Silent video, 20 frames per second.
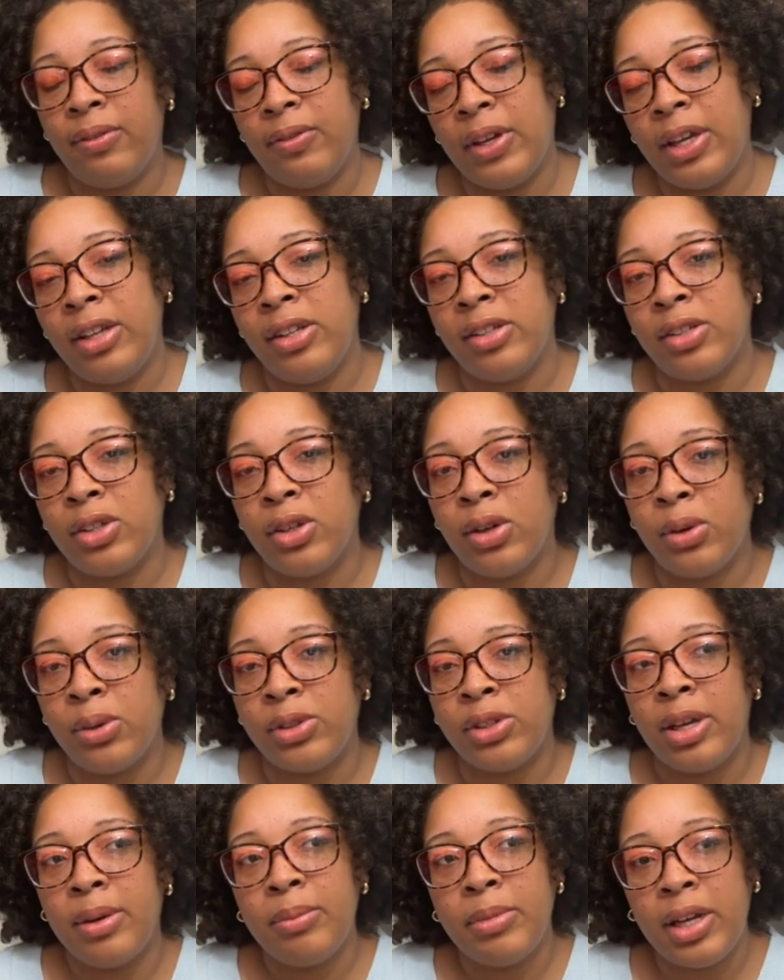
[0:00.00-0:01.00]
And so
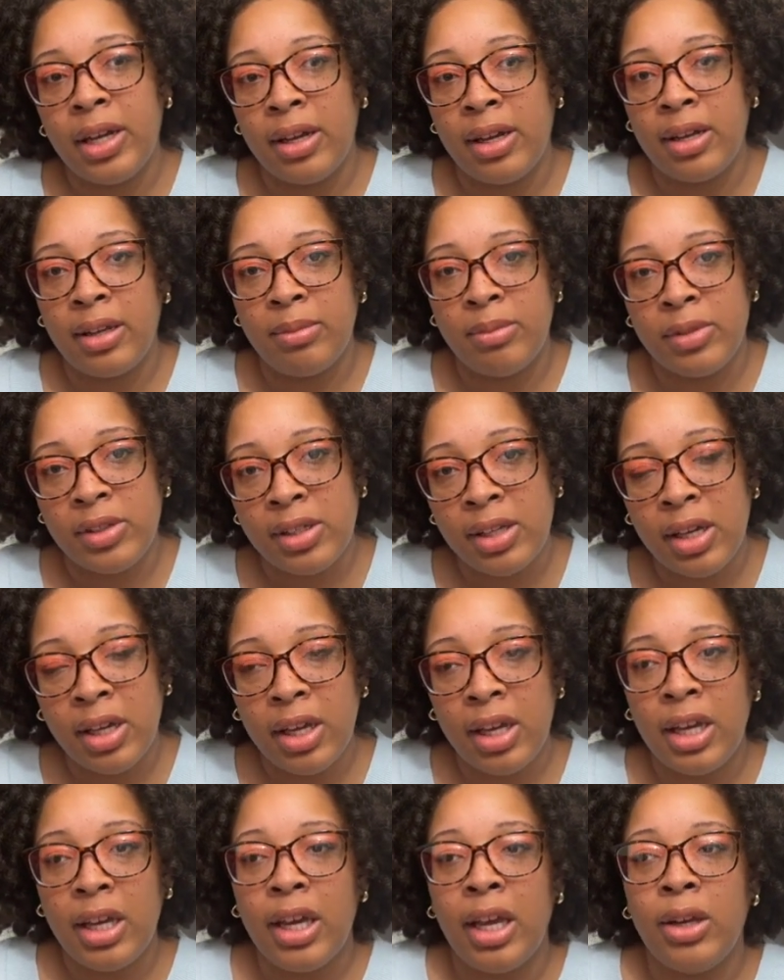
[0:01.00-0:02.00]
sometimes,
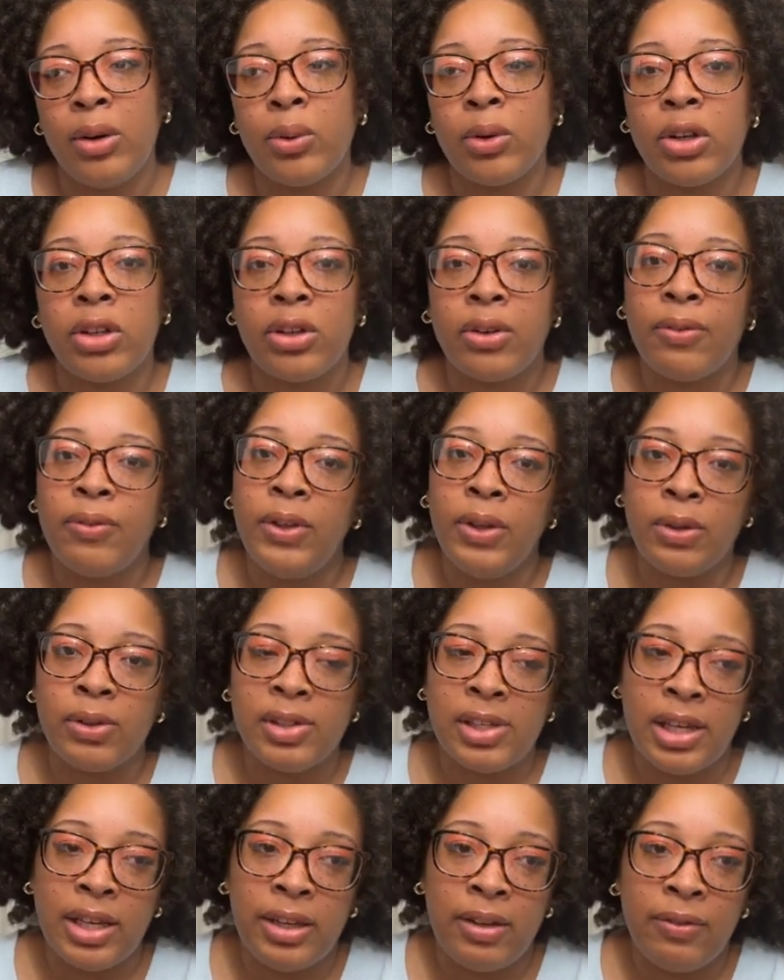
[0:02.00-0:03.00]
in order to feel
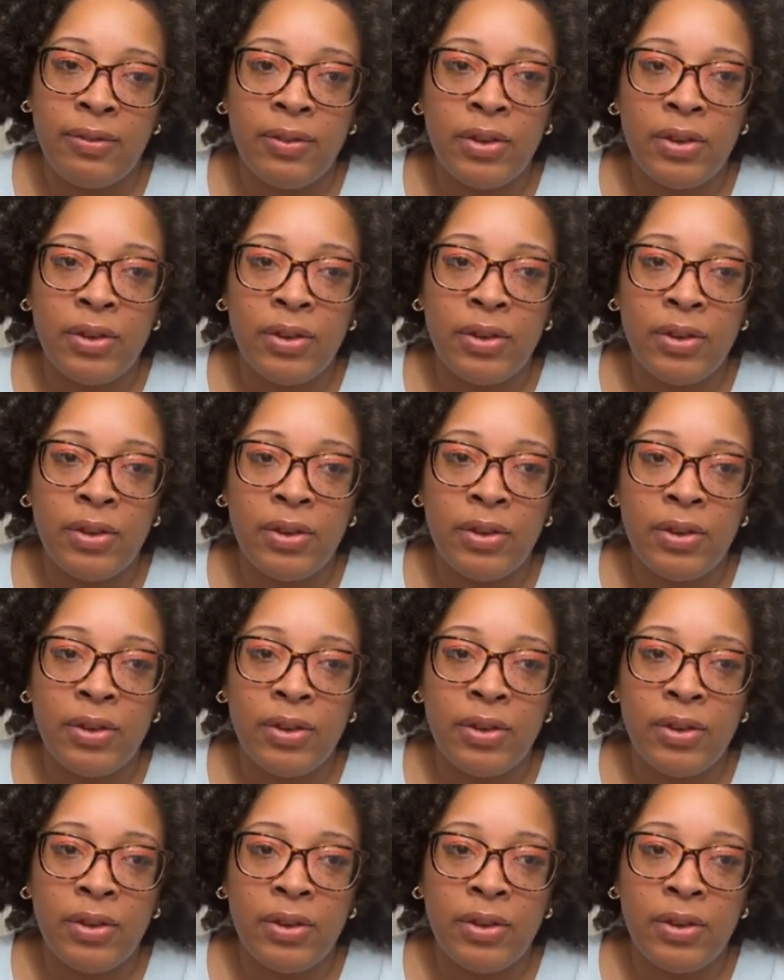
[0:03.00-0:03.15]
safe,